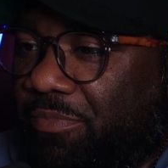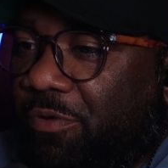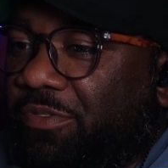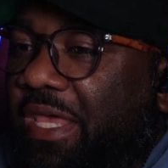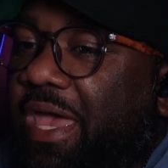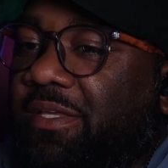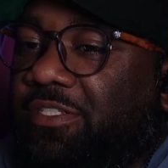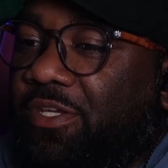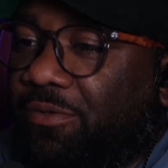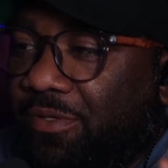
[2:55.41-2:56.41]
both sides,
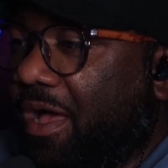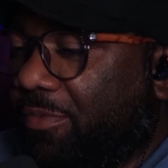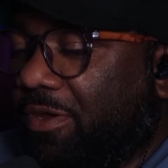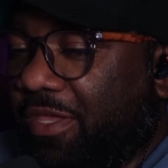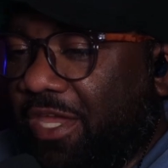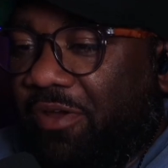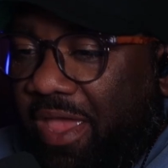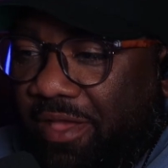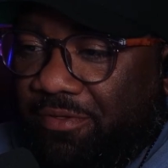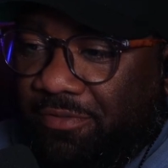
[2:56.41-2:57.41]
so I'm gonna hear her out.